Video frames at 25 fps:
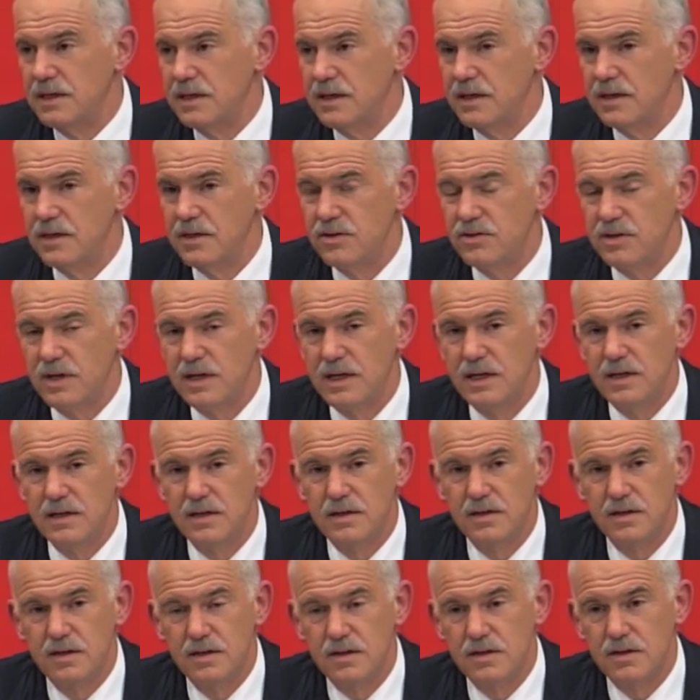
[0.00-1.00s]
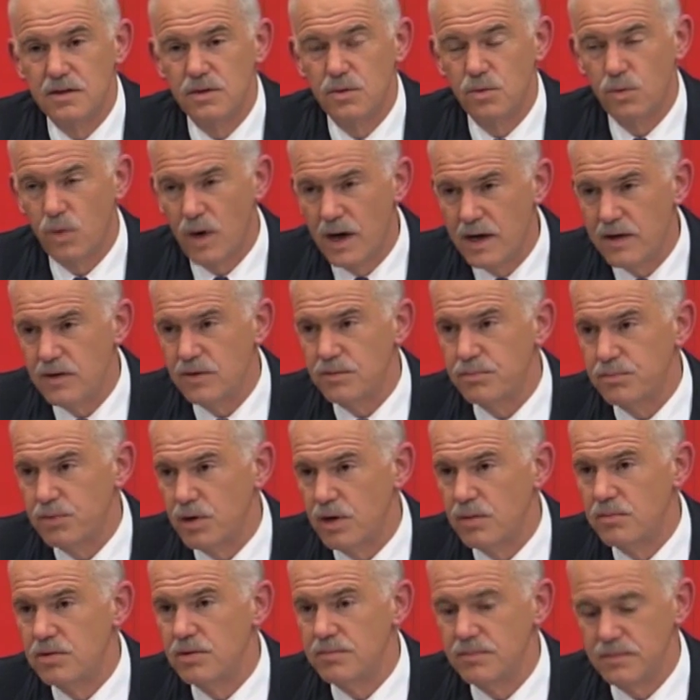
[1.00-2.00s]
It is a wider
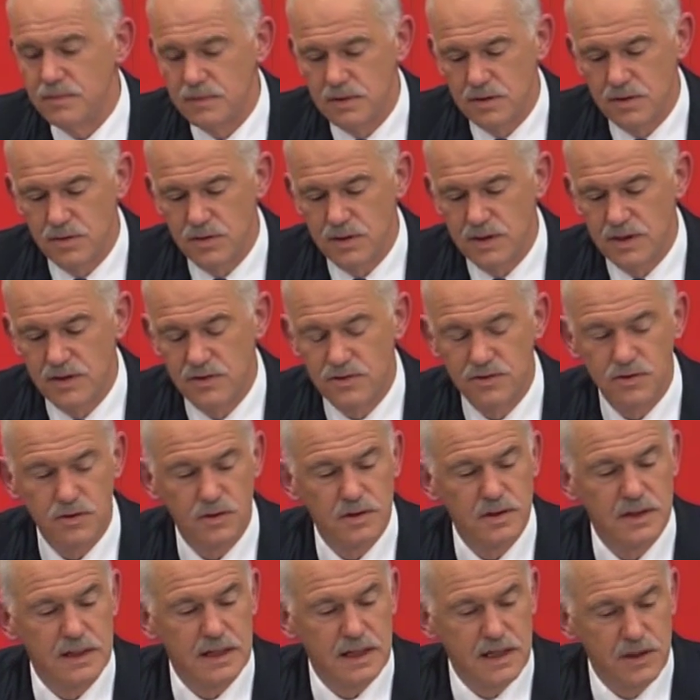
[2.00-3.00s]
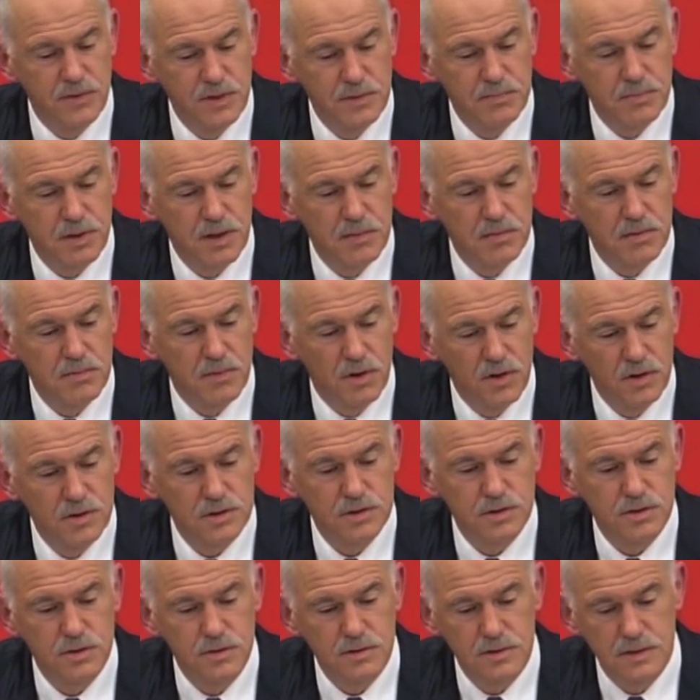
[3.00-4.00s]
problem. It is certainly a Greek problem
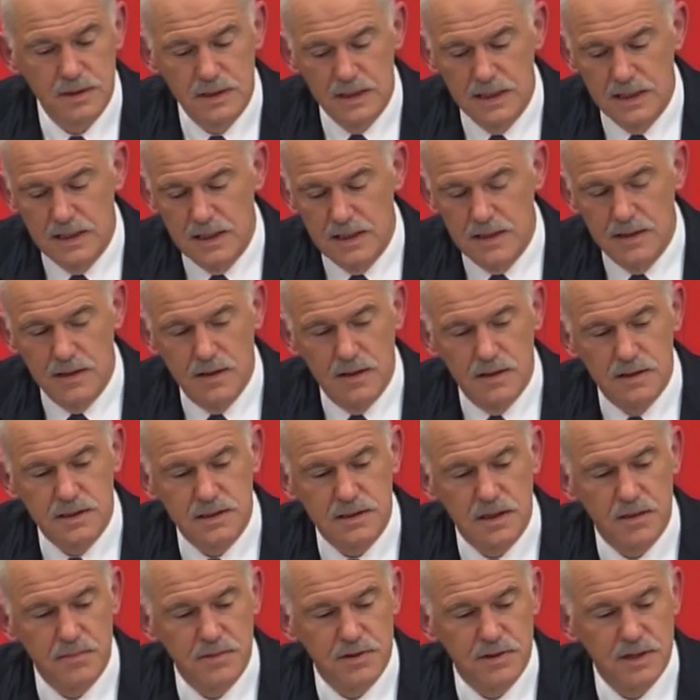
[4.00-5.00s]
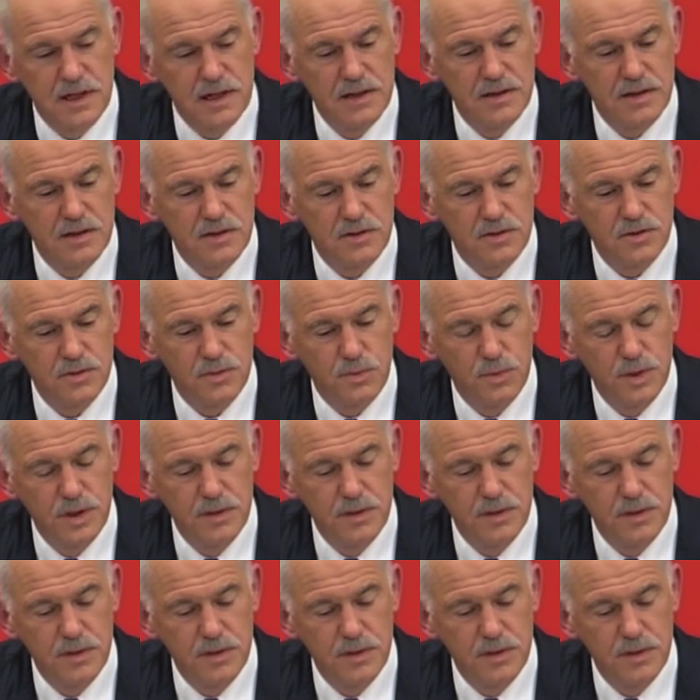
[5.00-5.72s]
also. Some say that